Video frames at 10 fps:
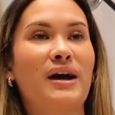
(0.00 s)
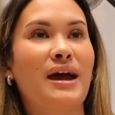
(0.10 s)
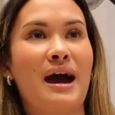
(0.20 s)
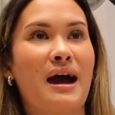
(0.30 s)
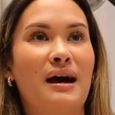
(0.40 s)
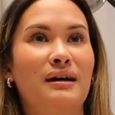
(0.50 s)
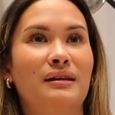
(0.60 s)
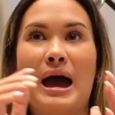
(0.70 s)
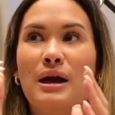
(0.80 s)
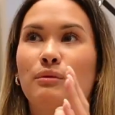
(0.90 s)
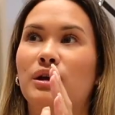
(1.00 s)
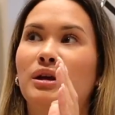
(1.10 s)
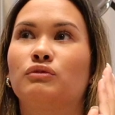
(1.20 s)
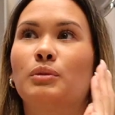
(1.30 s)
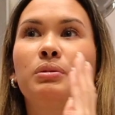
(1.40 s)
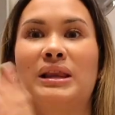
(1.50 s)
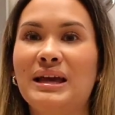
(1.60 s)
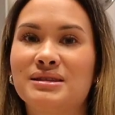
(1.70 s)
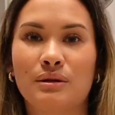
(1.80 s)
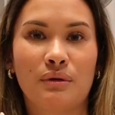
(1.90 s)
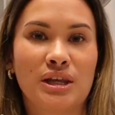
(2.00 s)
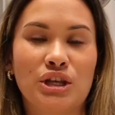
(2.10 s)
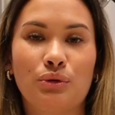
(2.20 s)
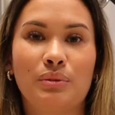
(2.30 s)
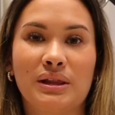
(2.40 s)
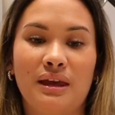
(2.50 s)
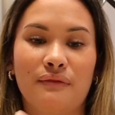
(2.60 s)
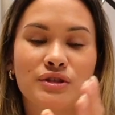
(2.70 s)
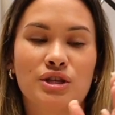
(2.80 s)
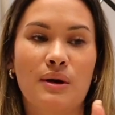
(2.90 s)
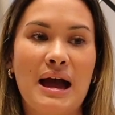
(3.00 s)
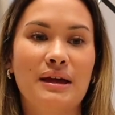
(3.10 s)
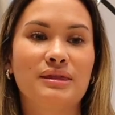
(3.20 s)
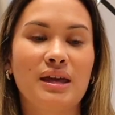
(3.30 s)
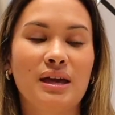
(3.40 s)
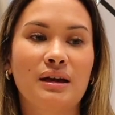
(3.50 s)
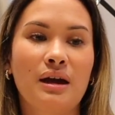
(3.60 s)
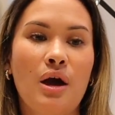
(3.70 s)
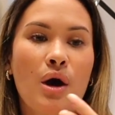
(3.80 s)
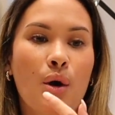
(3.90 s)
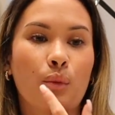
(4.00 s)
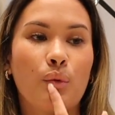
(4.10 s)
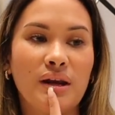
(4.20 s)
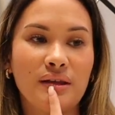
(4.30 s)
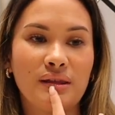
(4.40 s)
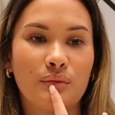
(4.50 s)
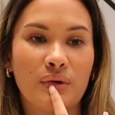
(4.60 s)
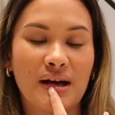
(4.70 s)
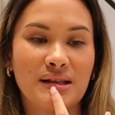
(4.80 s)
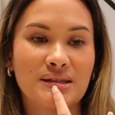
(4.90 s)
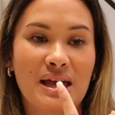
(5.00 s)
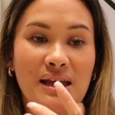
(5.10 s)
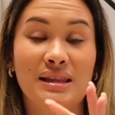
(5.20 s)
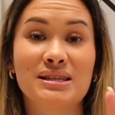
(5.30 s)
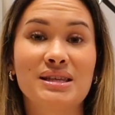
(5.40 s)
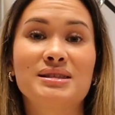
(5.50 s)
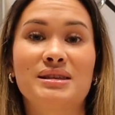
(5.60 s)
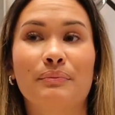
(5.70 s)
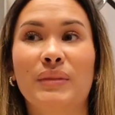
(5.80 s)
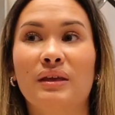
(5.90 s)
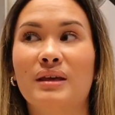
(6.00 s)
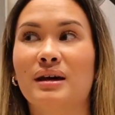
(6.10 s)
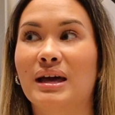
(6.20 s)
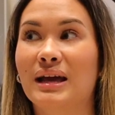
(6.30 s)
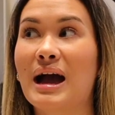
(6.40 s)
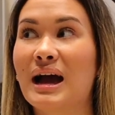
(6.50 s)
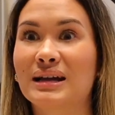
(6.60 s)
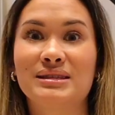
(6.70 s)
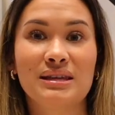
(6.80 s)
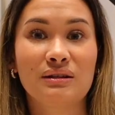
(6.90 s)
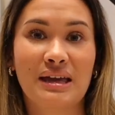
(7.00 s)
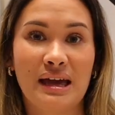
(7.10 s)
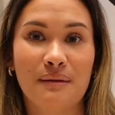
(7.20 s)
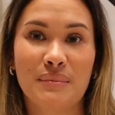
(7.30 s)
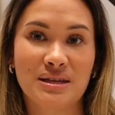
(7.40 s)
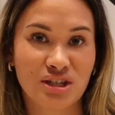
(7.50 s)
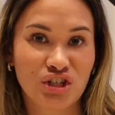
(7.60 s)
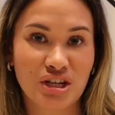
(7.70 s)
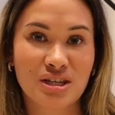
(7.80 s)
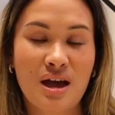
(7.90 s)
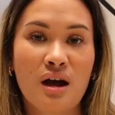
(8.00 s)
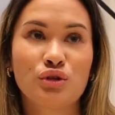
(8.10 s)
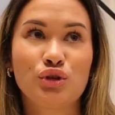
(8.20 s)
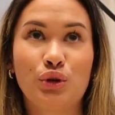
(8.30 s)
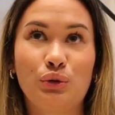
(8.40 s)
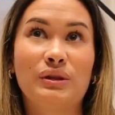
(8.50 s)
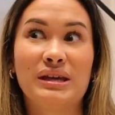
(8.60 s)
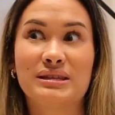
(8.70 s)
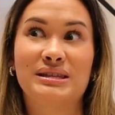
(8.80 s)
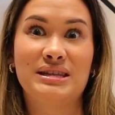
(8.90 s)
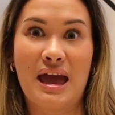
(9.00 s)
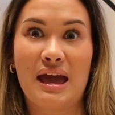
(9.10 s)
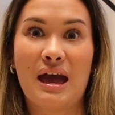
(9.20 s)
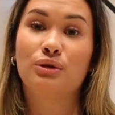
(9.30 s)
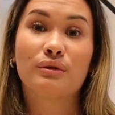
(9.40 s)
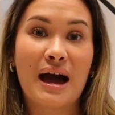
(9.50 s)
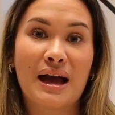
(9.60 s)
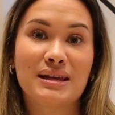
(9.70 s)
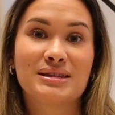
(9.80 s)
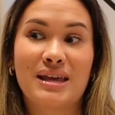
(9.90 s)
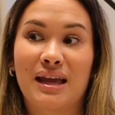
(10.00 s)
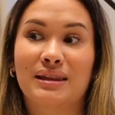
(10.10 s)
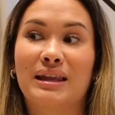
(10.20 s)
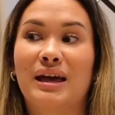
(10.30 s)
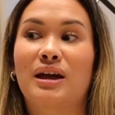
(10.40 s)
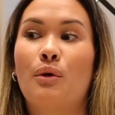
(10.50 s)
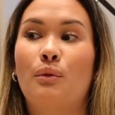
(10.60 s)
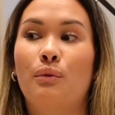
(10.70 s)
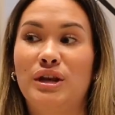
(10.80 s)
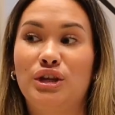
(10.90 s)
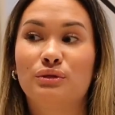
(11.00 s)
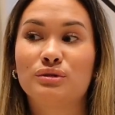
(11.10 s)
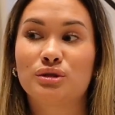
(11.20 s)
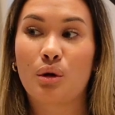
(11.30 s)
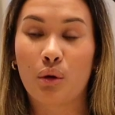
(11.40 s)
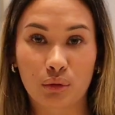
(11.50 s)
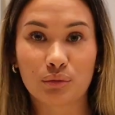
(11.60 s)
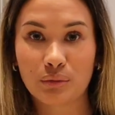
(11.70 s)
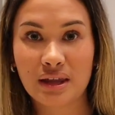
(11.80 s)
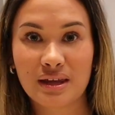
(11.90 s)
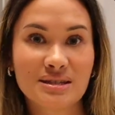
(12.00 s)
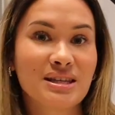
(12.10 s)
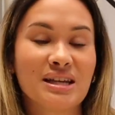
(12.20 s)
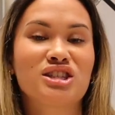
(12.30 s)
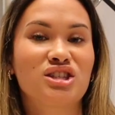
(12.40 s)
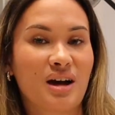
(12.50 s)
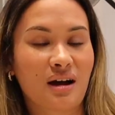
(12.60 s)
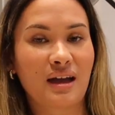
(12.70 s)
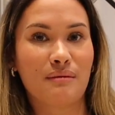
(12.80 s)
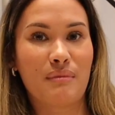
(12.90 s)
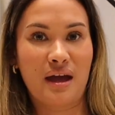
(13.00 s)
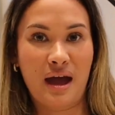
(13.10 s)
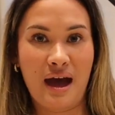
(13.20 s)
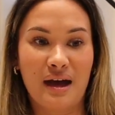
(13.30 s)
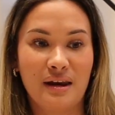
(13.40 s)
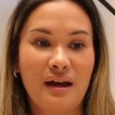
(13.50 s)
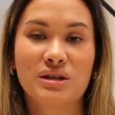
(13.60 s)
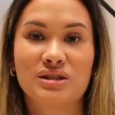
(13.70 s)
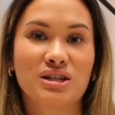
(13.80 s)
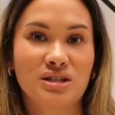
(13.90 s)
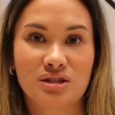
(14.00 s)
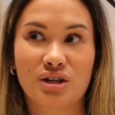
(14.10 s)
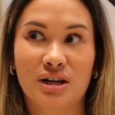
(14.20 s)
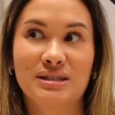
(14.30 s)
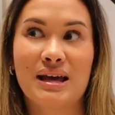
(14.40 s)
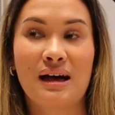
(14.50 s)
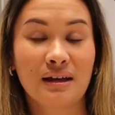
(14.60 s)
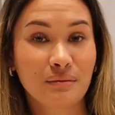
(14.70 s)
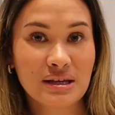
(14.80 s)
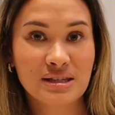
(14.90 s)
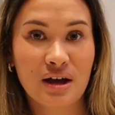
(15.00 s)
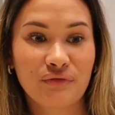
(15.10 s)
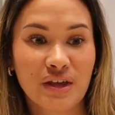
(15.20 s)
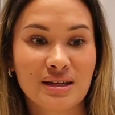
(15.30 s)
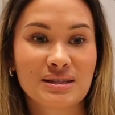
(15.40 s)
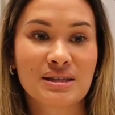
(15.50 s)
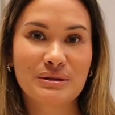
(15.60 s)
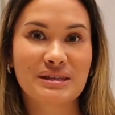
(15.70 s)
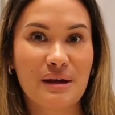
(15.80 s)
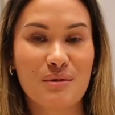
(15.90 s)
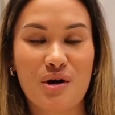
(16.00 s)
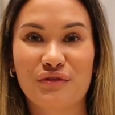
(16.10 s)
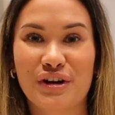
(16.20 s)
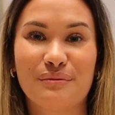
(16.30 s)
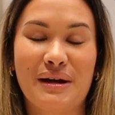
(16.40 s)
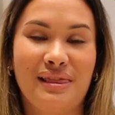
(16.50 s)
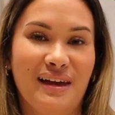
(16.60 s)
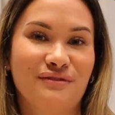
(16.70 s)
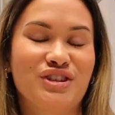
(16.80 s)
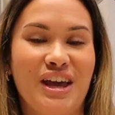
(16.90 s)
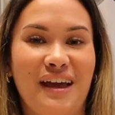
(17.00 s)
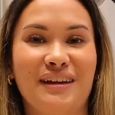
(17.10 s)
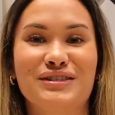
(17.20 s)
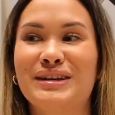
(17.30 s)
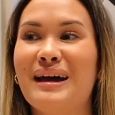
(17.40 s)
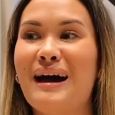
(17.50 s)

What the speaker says: I had, I would replace it with a new belief. So I think one of the ones, and this is something that, like, I still get messages to this day, you guys saying, like, when you told me this, it stuck in my head. Once I started telling myself this, it was game over. My life changed.